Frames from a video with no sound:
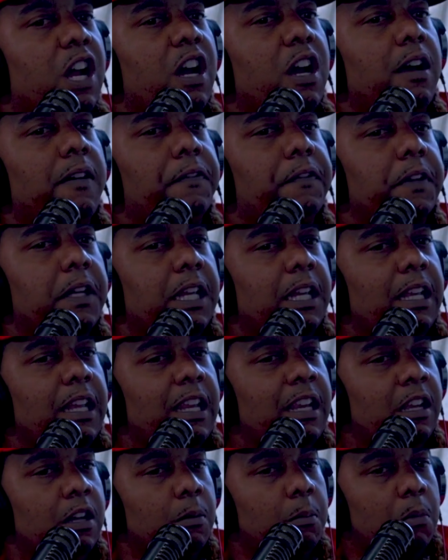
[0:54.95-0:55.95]
confident
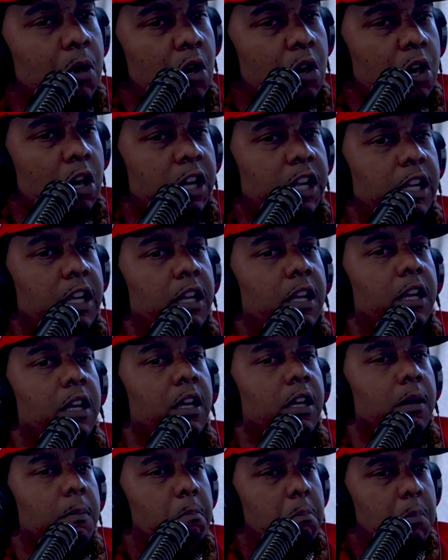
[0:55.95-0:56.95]
in the market
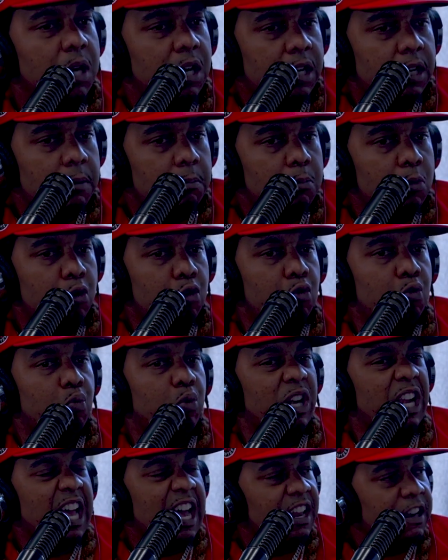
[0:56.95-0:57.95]
Money Mu
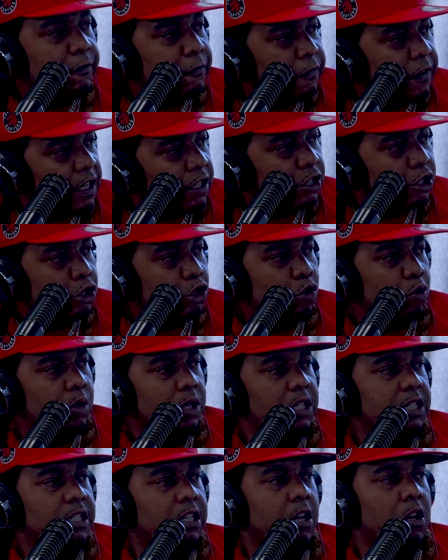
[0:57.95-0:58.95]
without a feature,
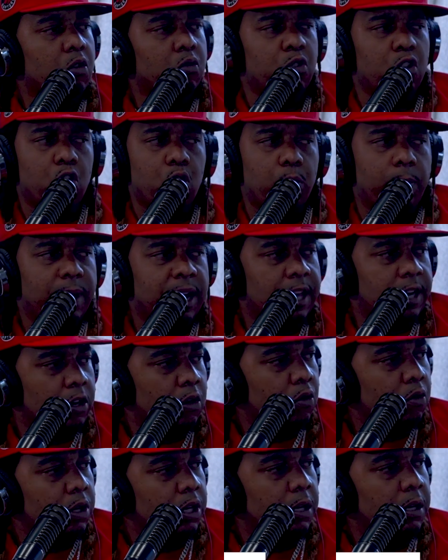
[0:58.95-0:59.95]
20 songs, nobody
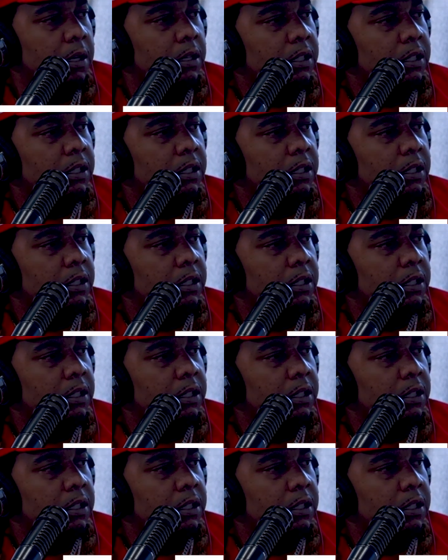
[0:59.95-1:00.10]
on it